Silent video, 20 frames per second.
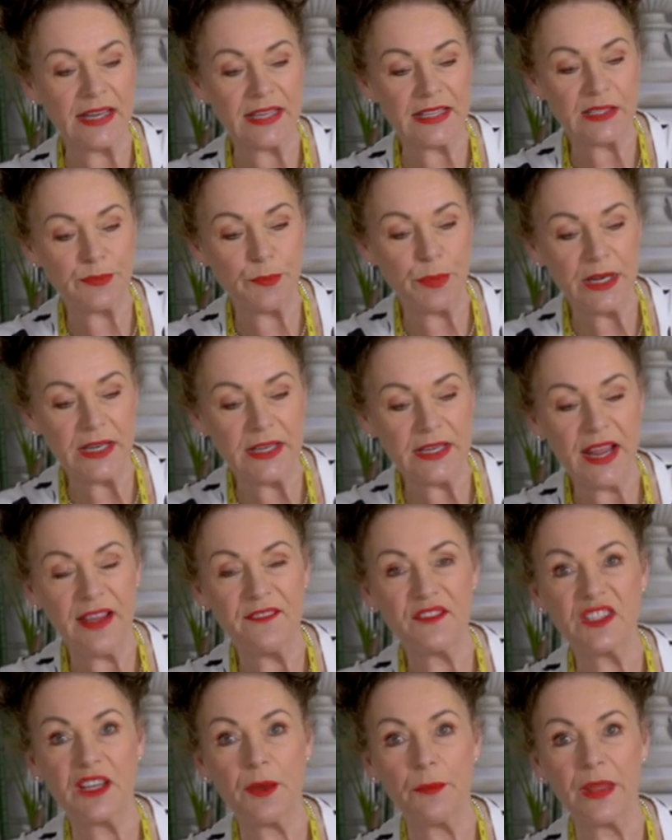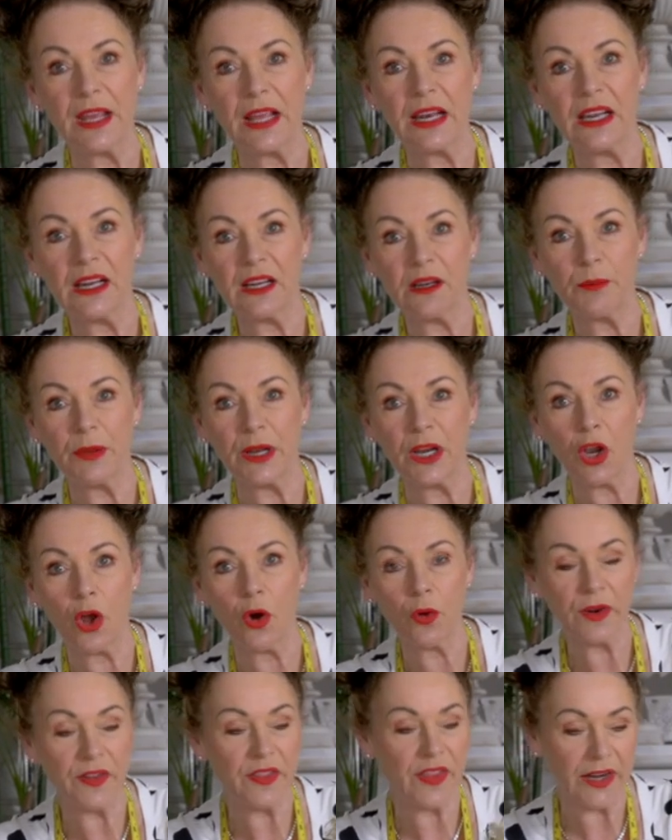it's better to have something a little bit
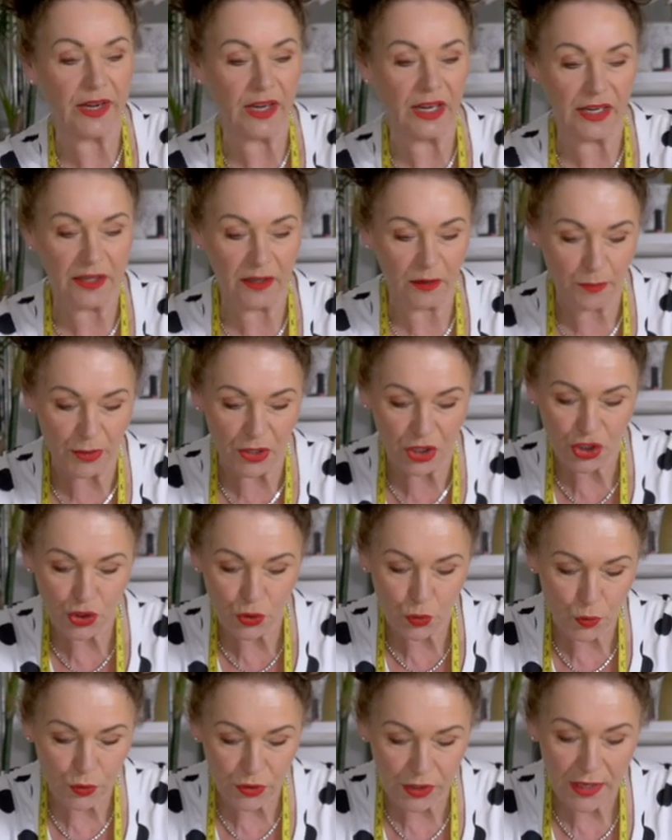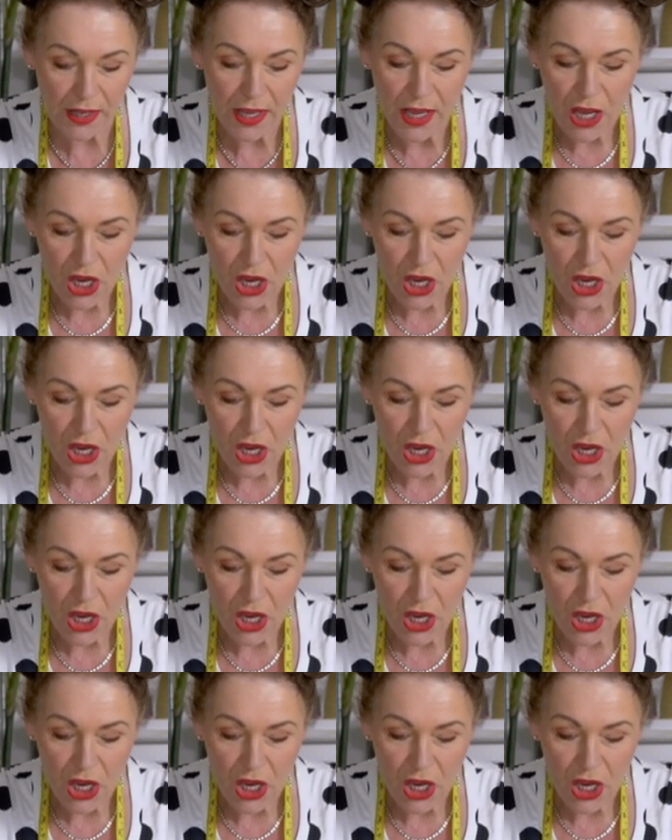longer than a little bit shorter.